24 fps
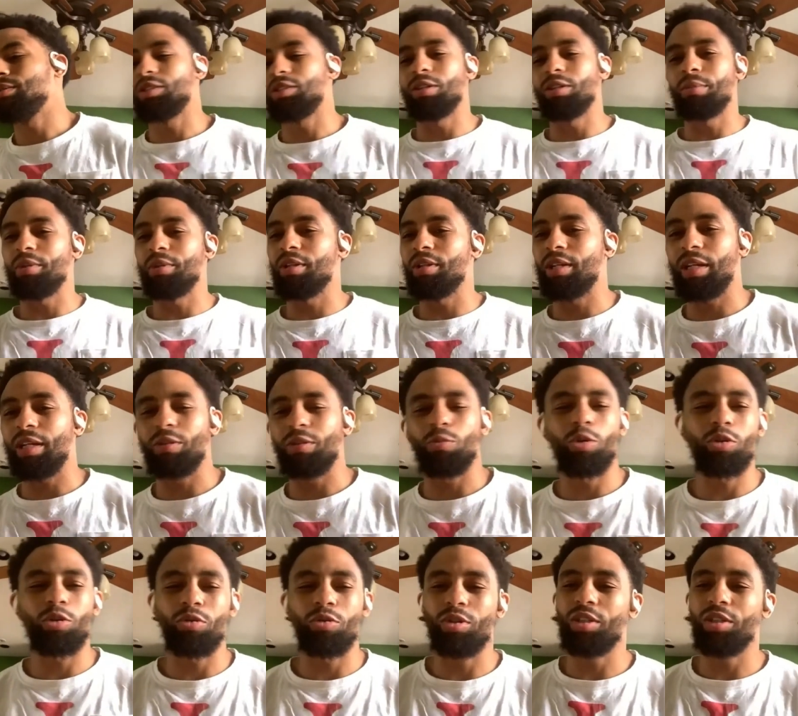something like
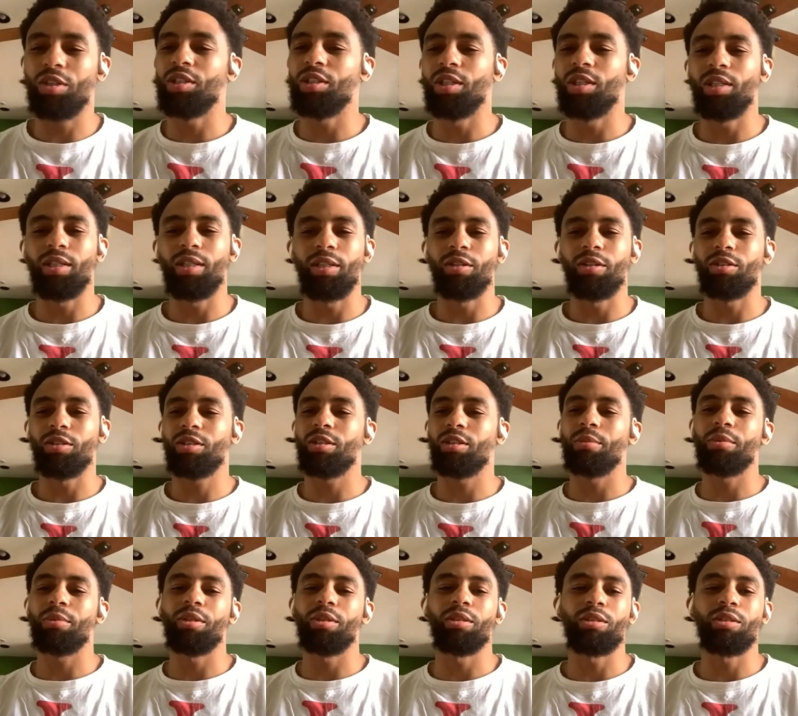work on agility or
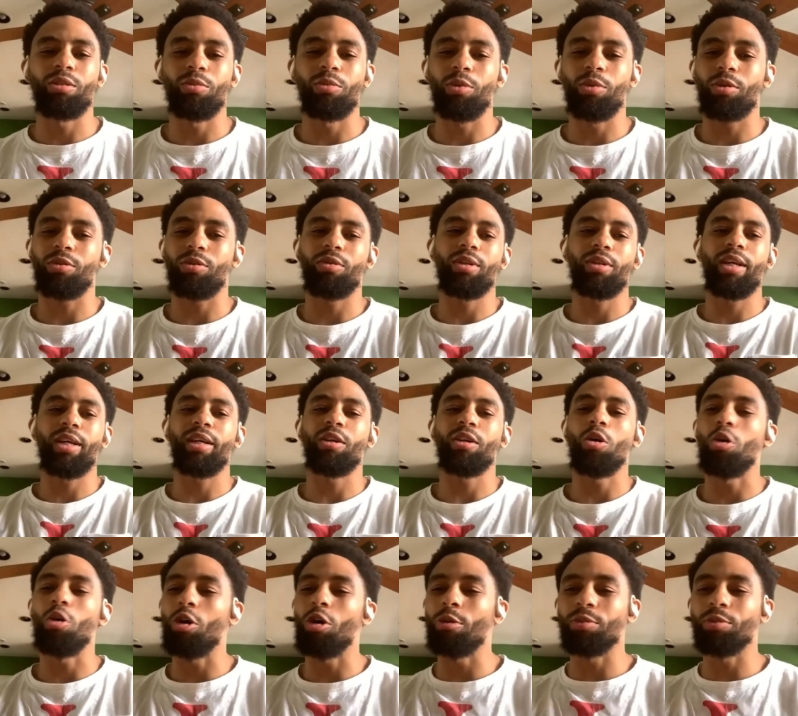something to work on like
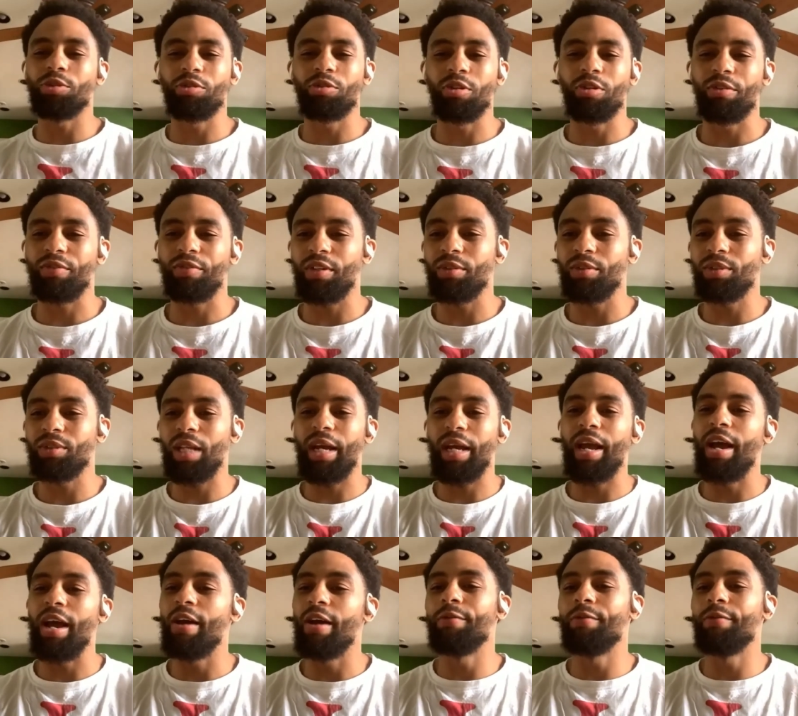arm strength. And it was
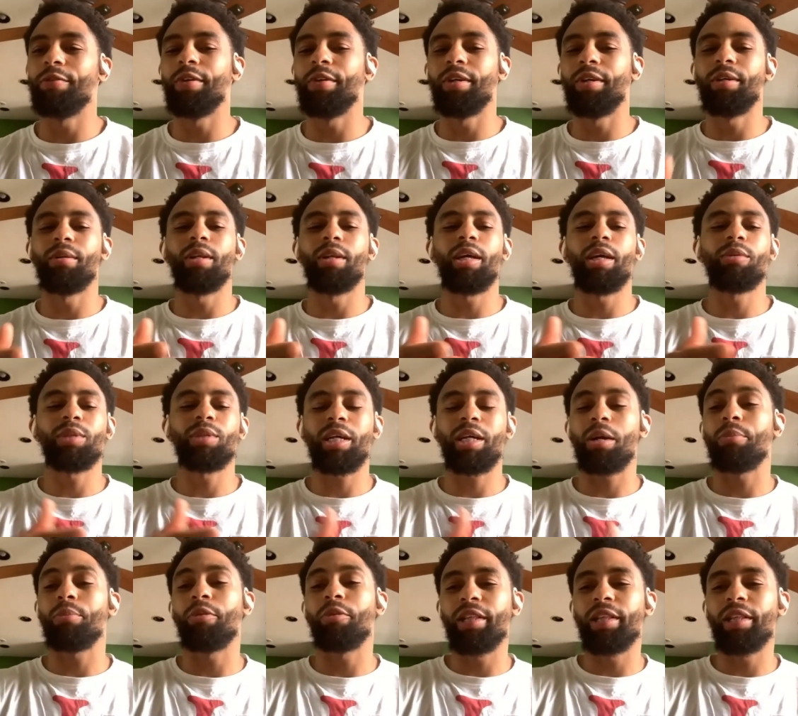like it was like
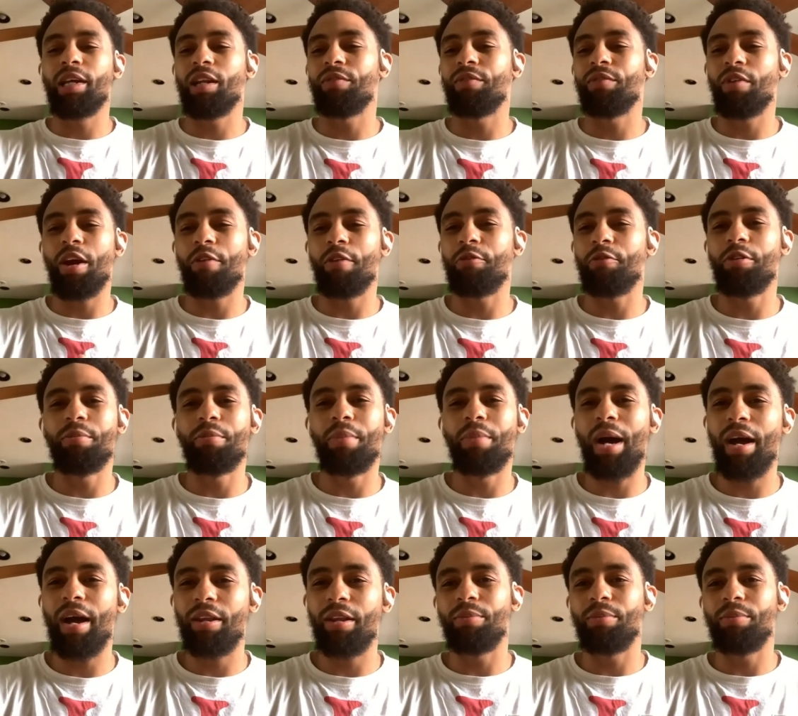a breakdown of every
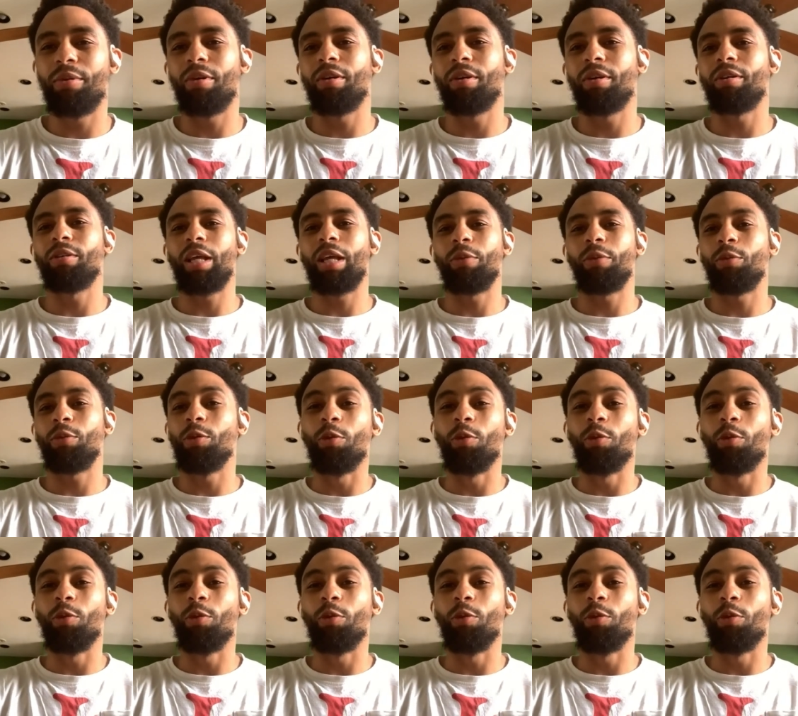body part. Like